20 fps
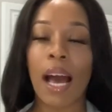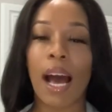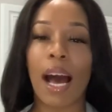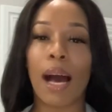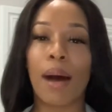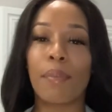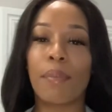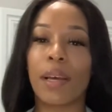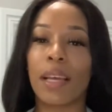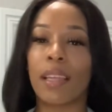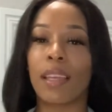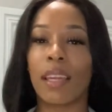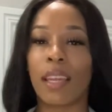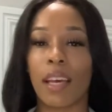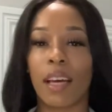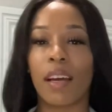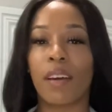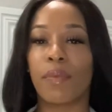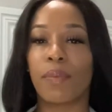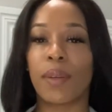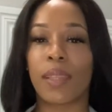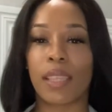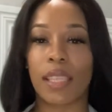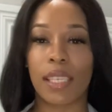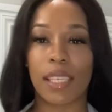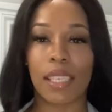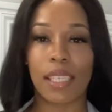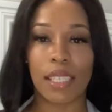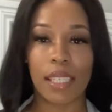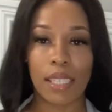I'm in love with
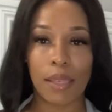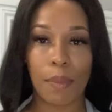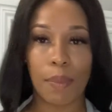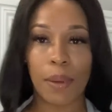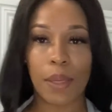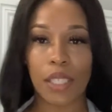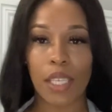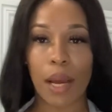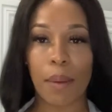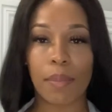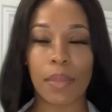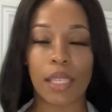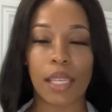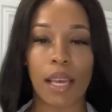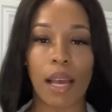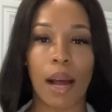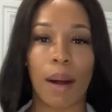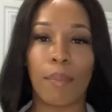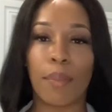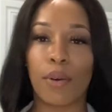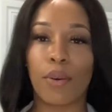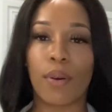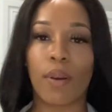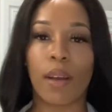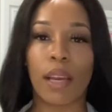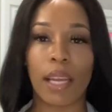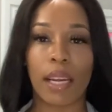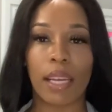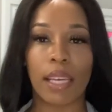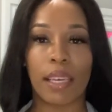this pajama set. I'm gonna go
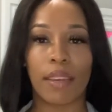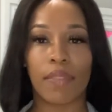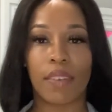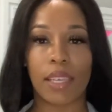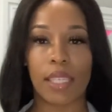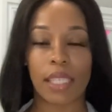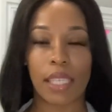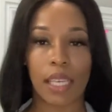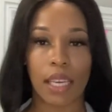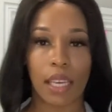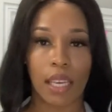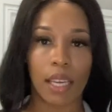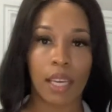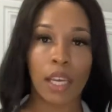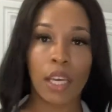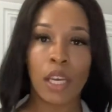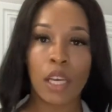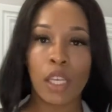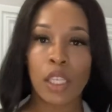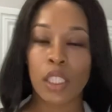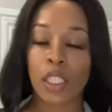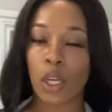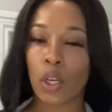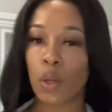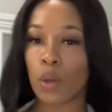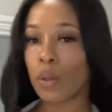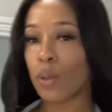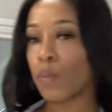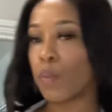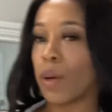ahead and give it a 10.
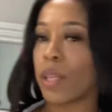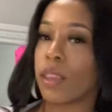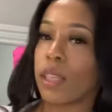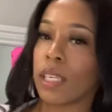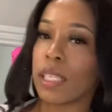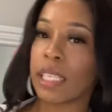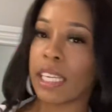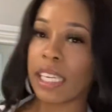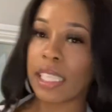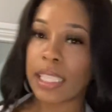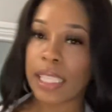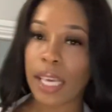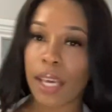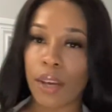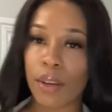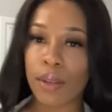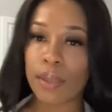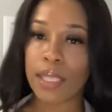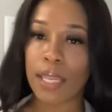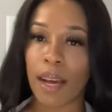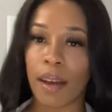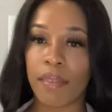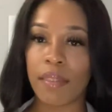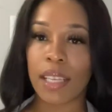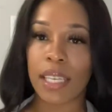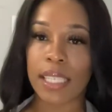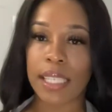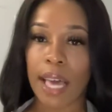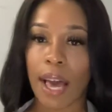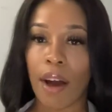So with the details of
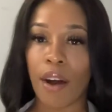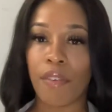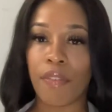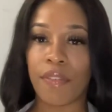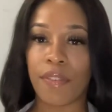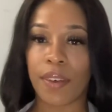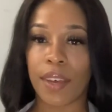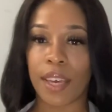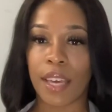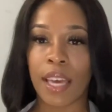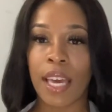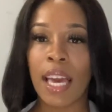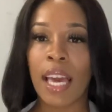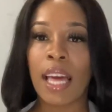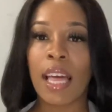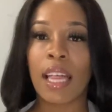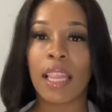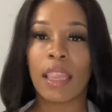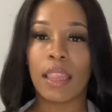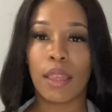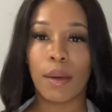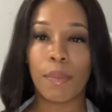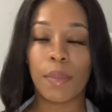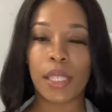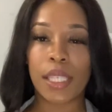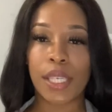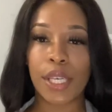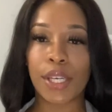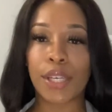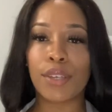this outfit, the
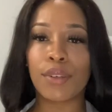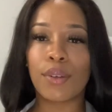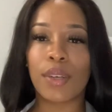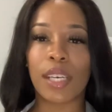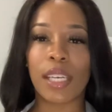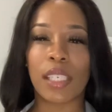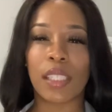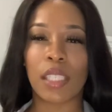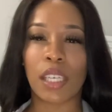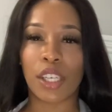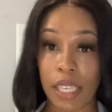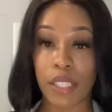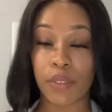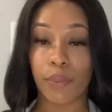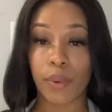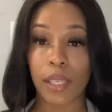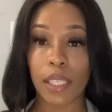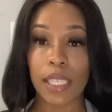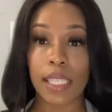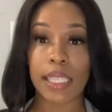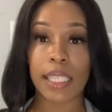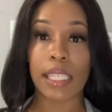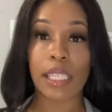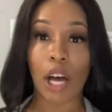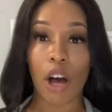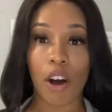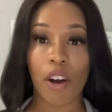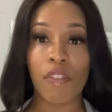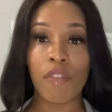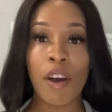material is really
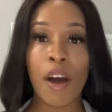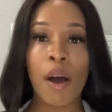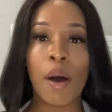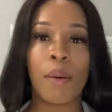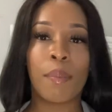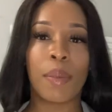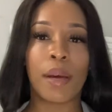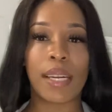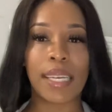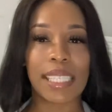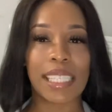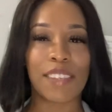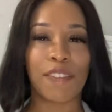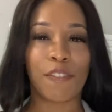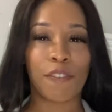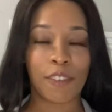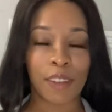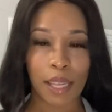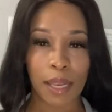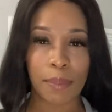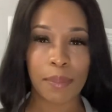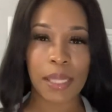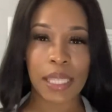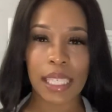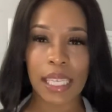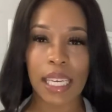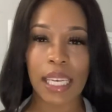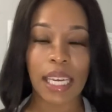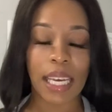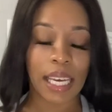soft, but it's
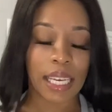flimsy.